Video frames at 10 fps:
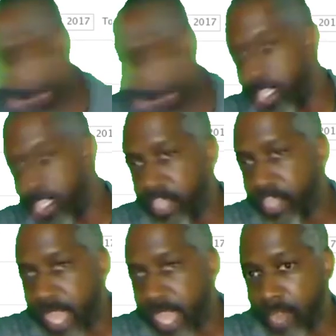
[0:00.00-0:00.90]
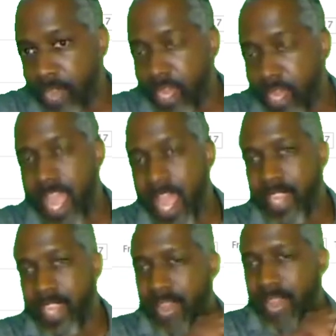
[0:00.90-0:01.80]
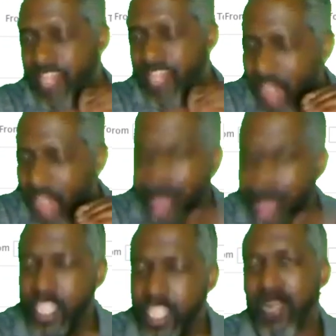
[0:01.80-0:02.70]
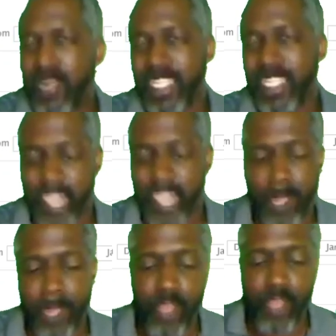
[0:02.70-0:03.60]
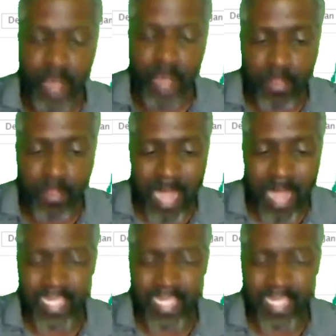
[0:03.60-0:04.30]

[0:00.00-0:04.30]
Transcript: then dip down, and then I would expect to see around the Bach